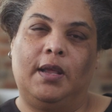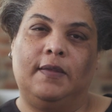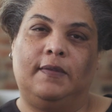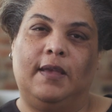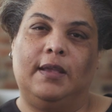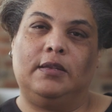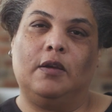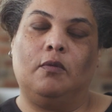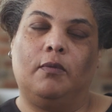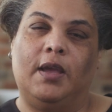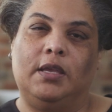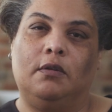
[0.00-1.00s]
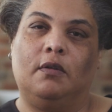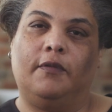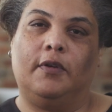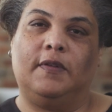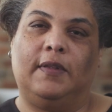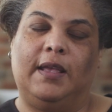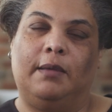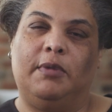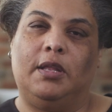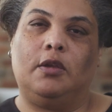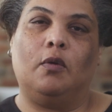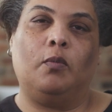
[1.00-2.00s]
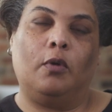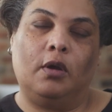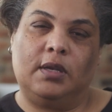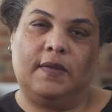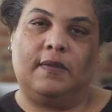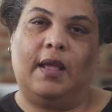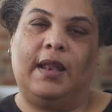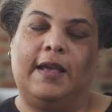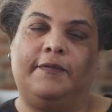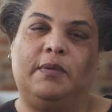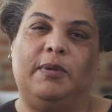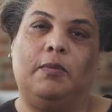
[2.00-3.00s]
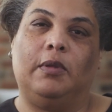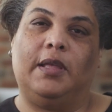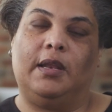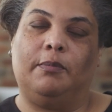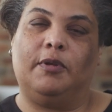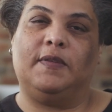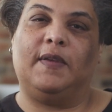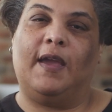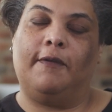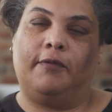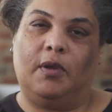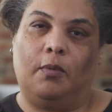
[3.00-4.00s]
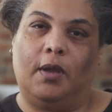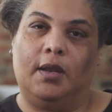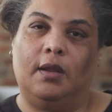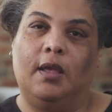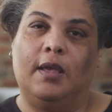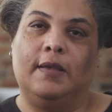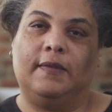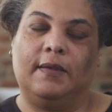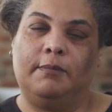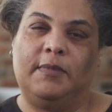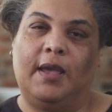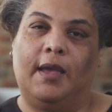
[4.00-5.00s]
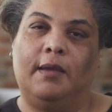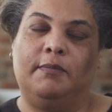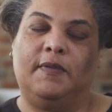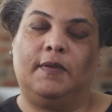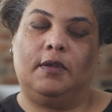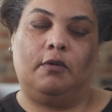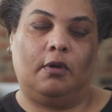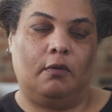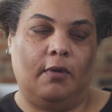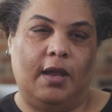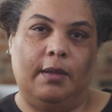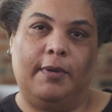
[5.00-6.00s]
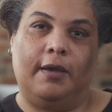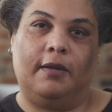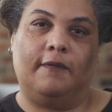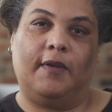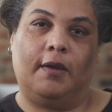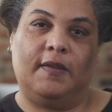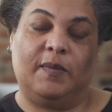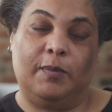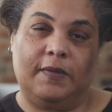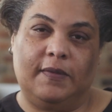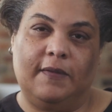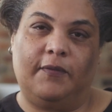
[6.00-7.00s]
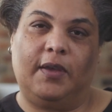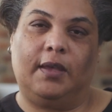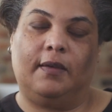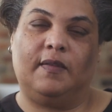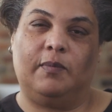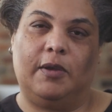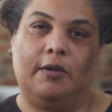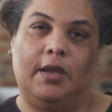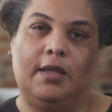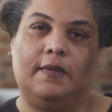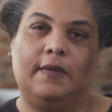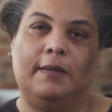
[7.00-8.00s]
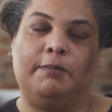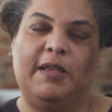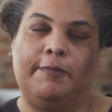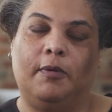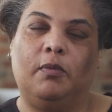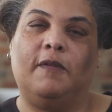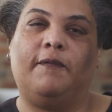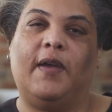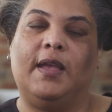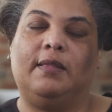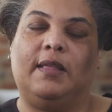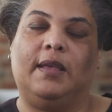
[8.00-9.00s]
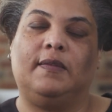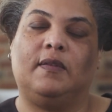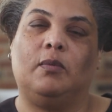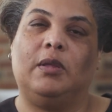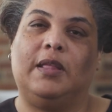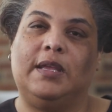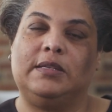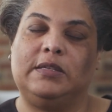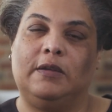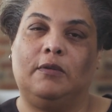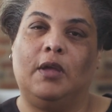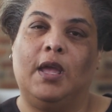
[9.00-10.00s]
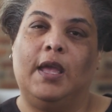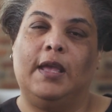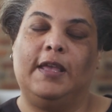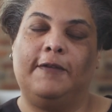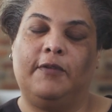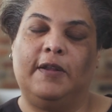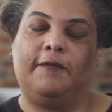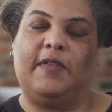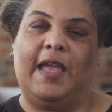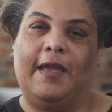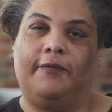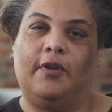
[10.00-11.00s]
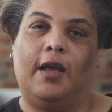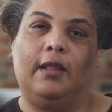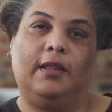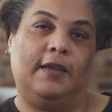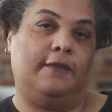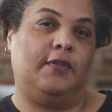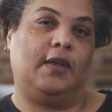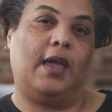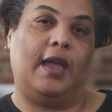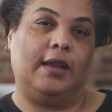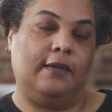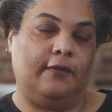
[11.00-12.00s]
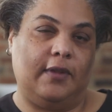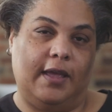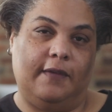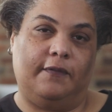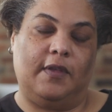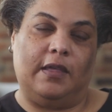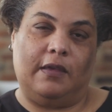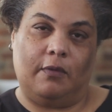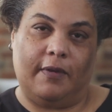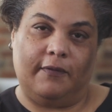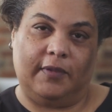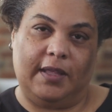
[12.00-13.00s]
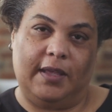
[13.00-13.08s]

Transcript: I say don't write universally, I mean, your work does not have to be relatable to everyone. Sometimes you can write about a very specific experience, and people will find things to relate to, even if they have not lived the kind of life that you have